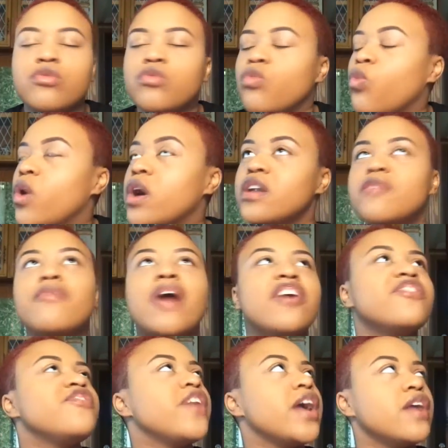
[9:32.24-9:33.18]
One of my
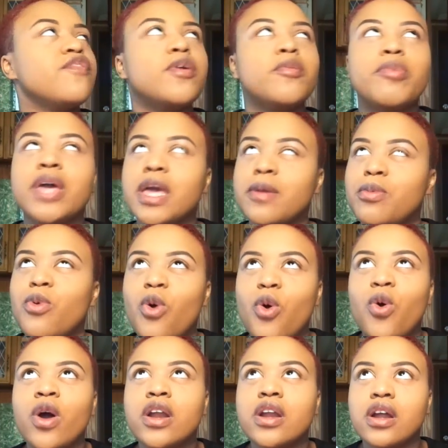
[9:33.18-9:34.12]
favorite people
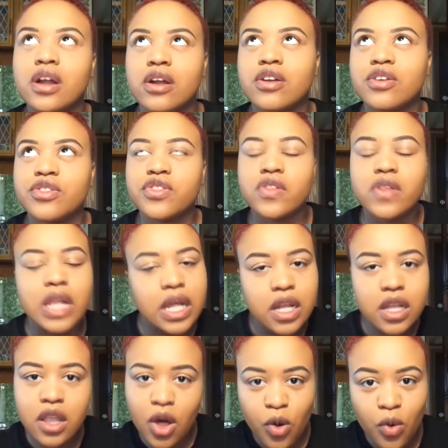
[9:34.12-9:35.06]
on earth, let
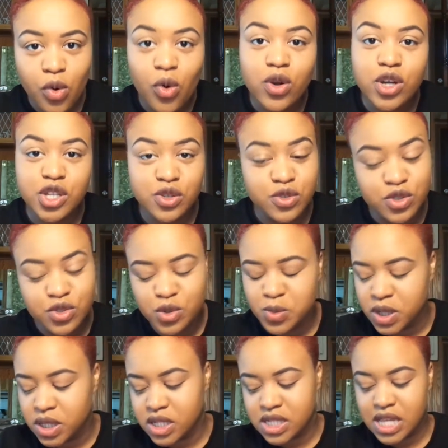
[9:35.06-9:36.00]
alone on YouTube,
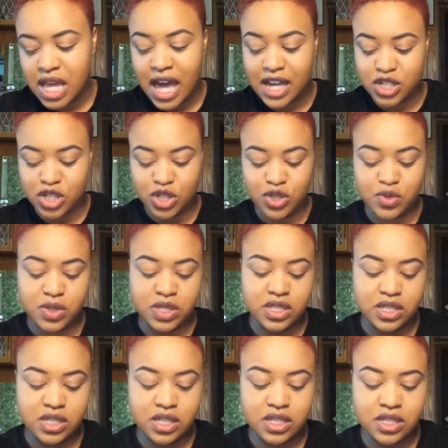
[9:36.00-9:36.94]
Alyssa Ashley, uses
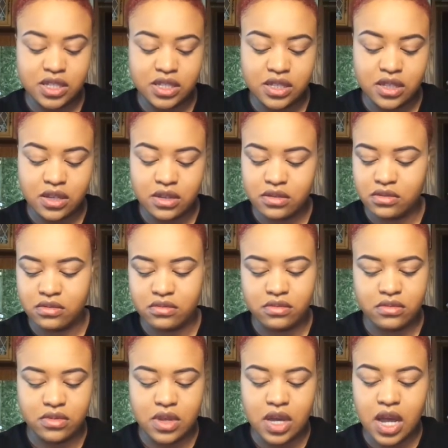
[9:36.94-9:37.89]
this. This is the,
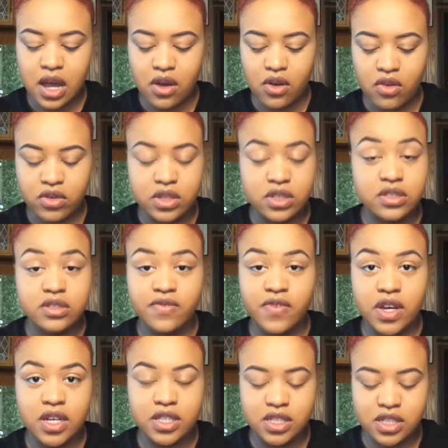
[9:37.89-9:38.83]
I got all these
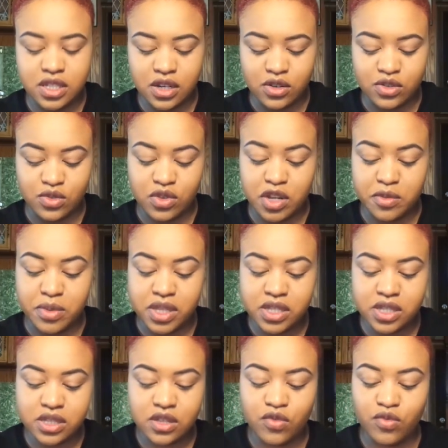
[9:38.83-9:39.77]
fucking stickers on it, but
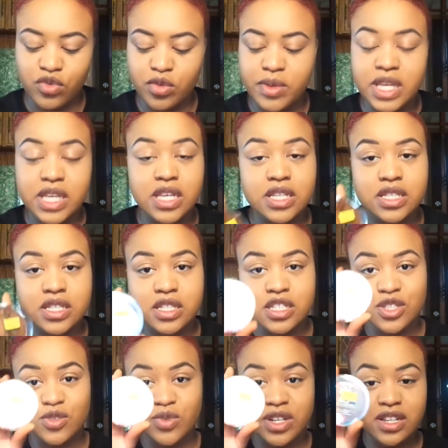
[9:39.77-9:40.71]
this is the Ruby Kisses
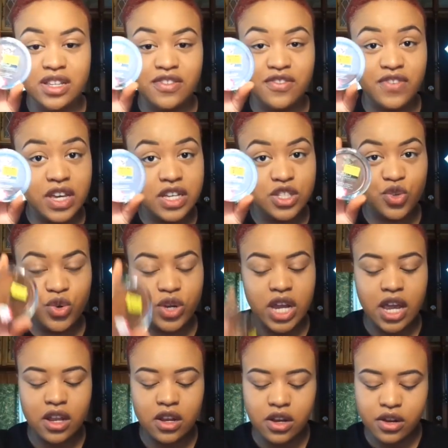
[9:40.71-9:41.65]
3D Face
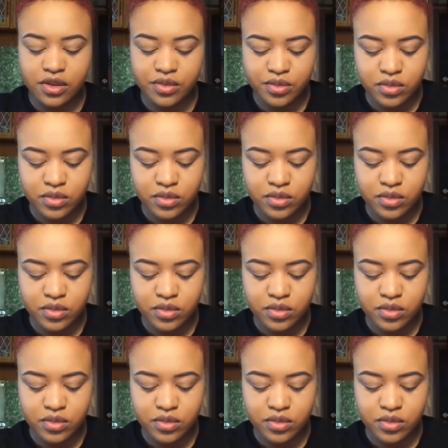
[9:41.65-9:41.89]
Creator.